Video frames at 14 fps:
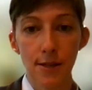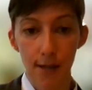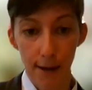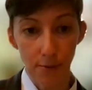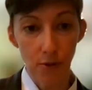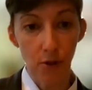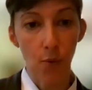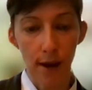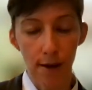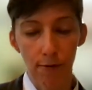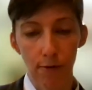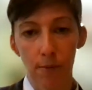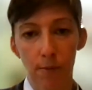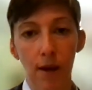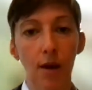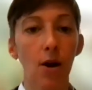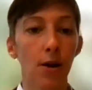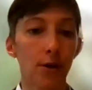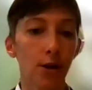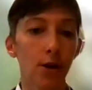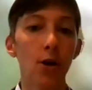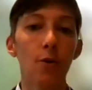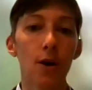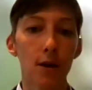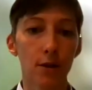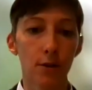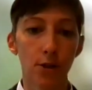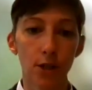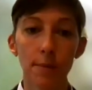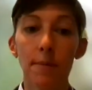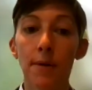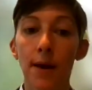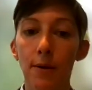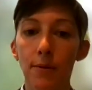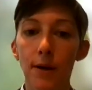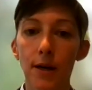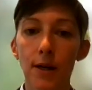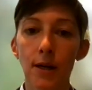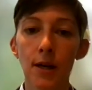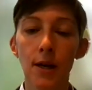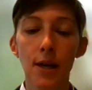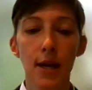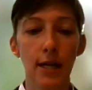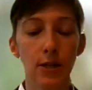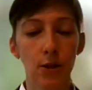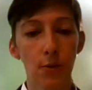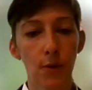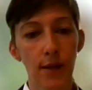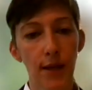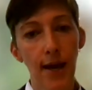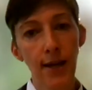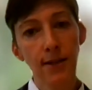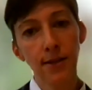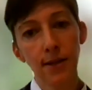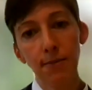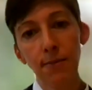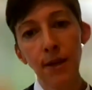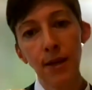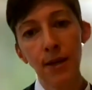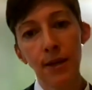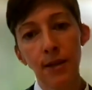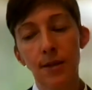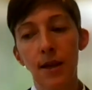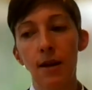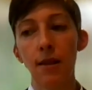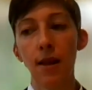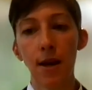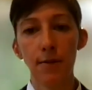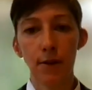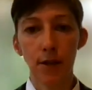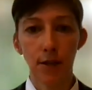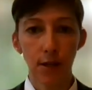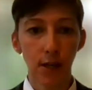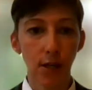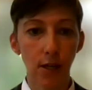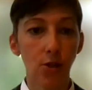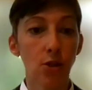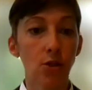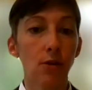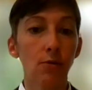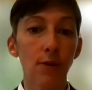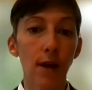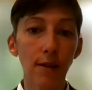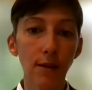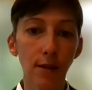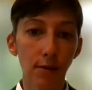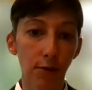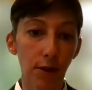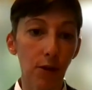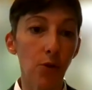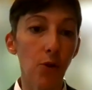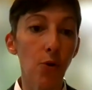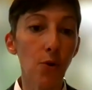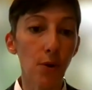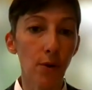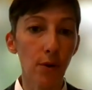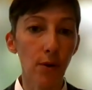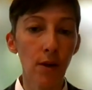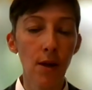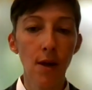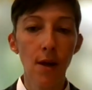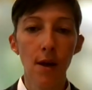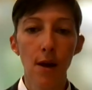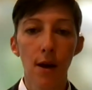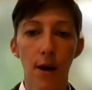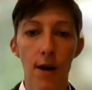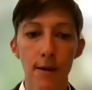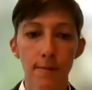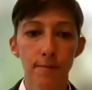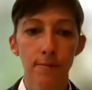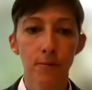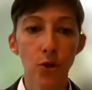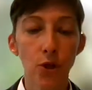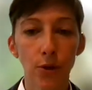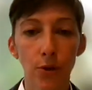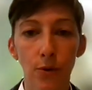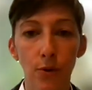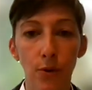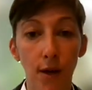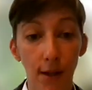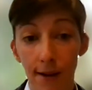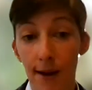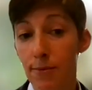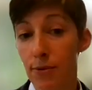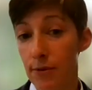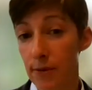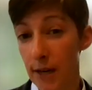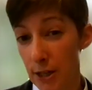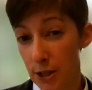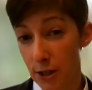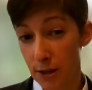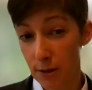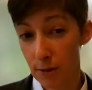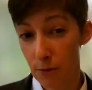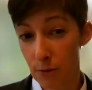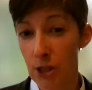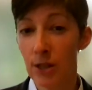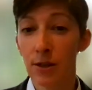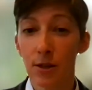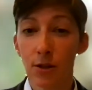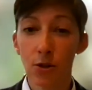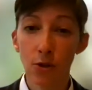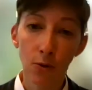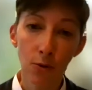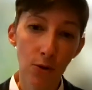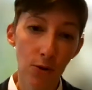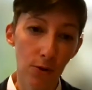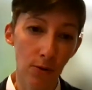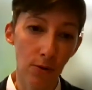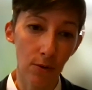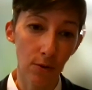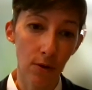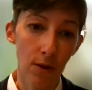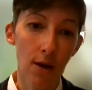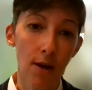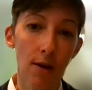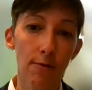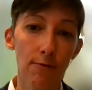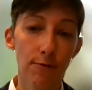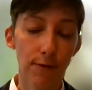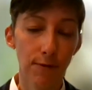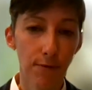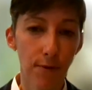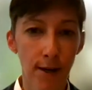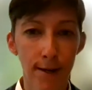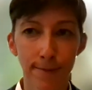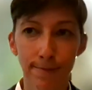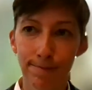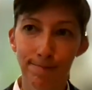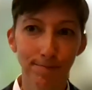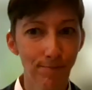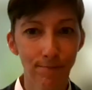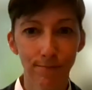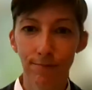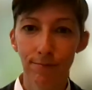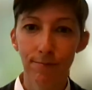steps away from me on the co authorship network. And so, what that ends up meaning is that a lot of our citations are relatively local um, to collaboration, which is a social um,